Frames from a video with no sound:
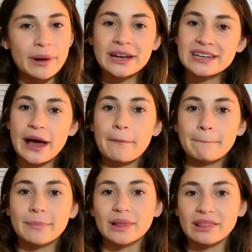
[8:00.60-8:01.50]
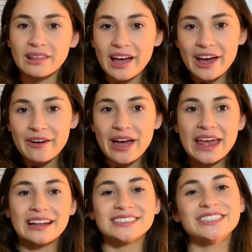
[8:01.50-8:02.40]
button down below,
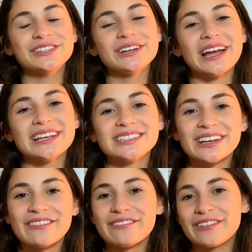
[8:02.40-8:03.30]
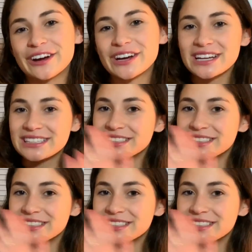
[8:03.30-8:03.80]
and I'll see you guys very